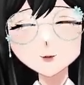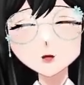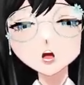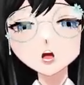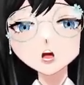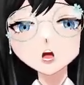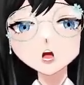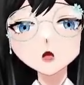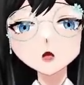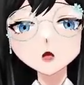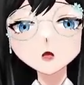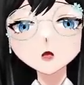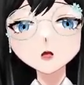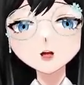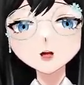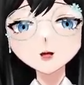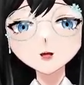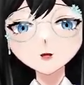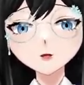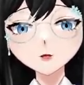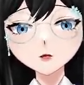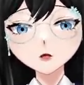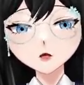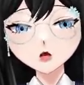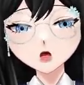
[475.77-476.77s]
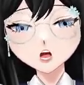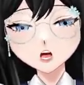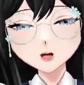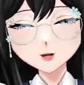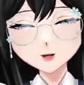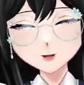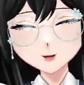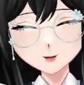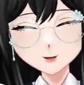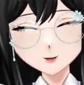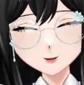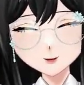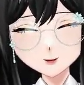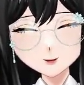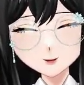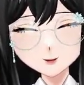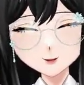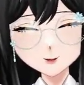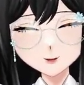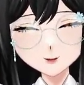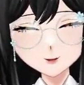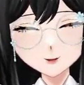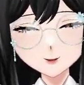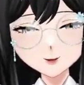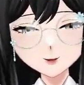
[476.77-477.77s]
Meanwhile,
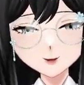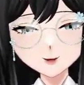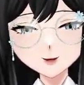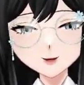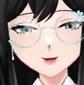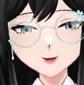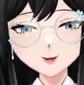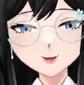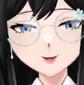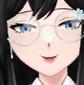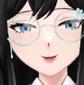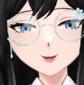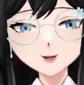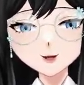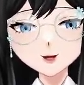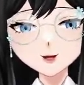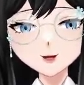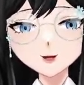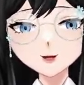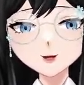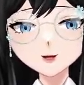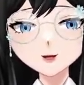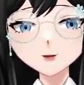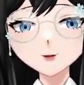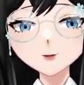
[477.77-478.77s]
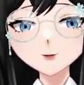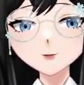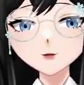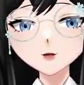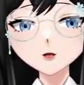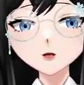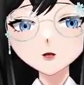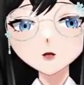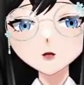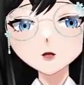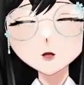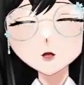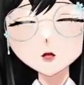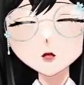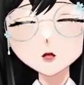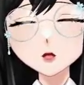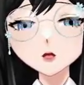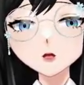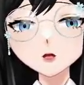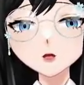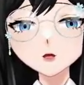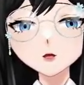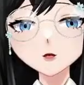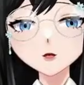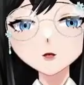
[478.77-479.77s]
extended version
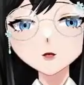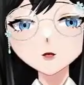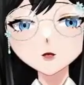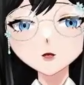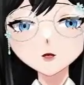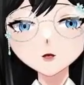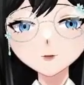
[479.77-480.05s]
or